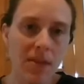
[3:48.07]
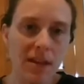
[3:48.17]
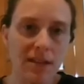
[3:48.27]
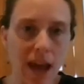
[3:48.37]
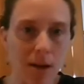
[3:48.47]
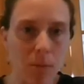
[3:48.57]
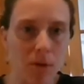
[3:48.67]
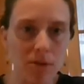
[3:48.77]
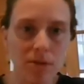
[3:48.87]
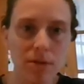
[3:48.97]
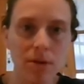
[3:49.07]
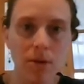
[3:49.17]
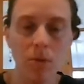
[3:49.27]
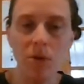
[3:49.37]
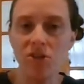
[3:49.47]
these animals
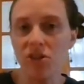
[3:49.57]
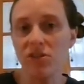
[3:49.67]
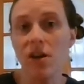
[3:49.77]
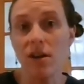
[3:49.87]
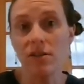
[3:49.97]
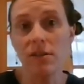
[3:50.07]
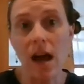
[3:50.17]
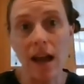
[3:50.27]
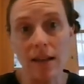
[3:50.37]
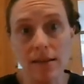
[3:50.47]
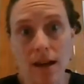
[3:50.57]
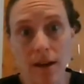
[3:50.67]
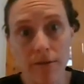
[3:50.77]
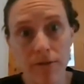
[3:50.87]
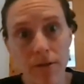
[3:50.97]
we just saw signs
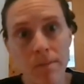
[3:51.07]
of,